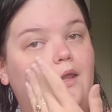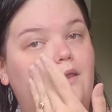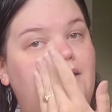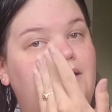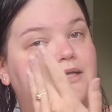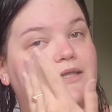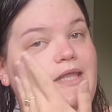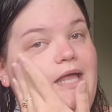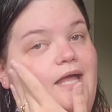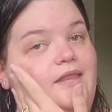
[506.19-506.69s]

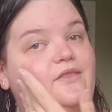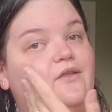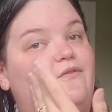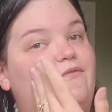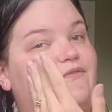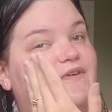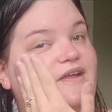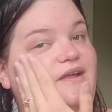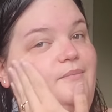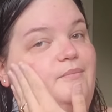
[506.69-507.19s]
Look at that, the
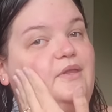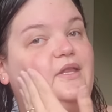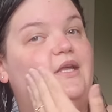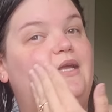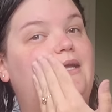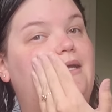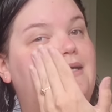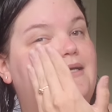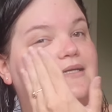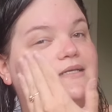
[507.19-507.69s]

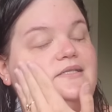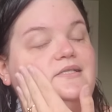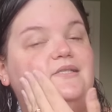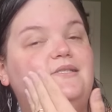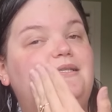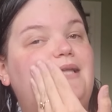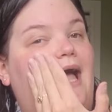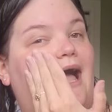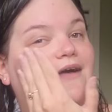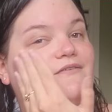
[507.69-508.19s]
family
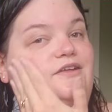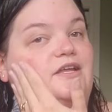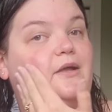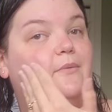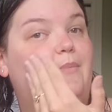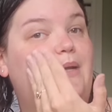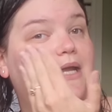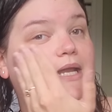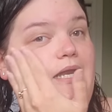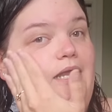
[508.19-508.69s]
is having a
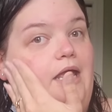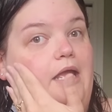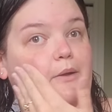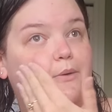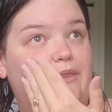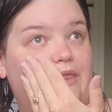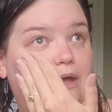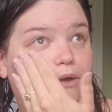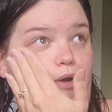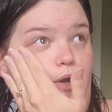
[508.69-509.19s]
meeting
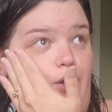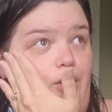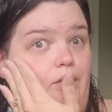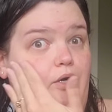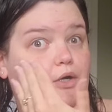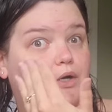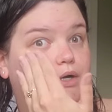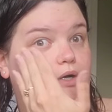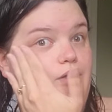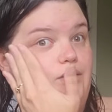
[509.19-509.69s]
without
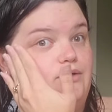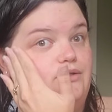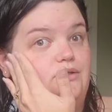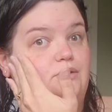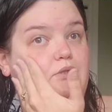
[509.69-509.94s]
her.